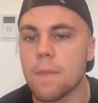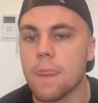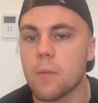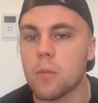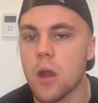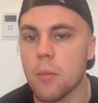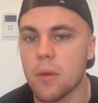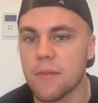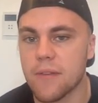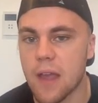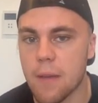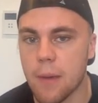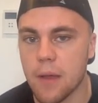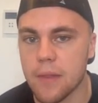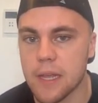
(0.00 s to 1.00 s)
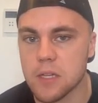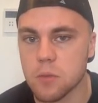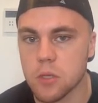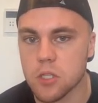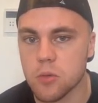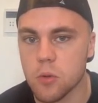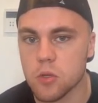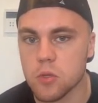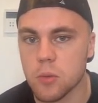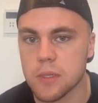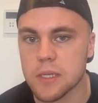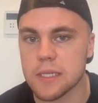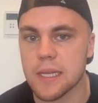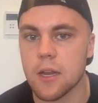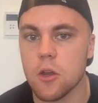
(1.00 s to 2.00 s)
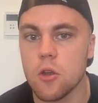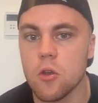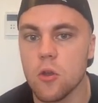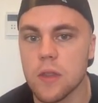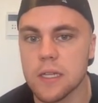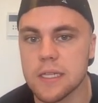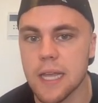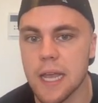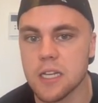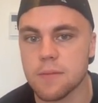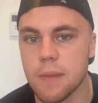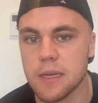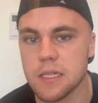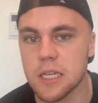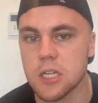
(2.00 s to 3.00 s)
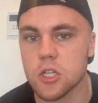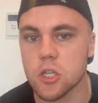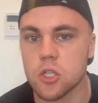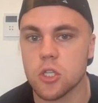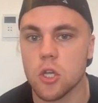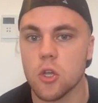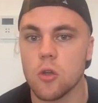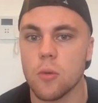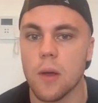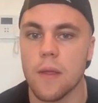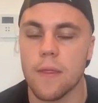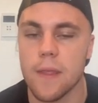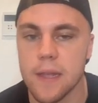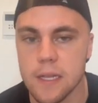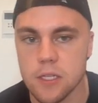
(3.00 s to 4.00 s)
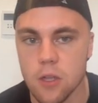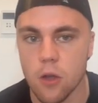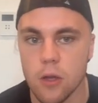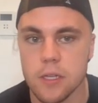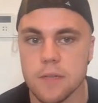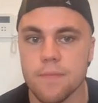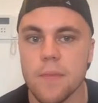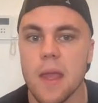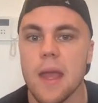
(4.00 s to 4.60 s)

We don't want to forget about these ones, so we also want to send another text message to these guys.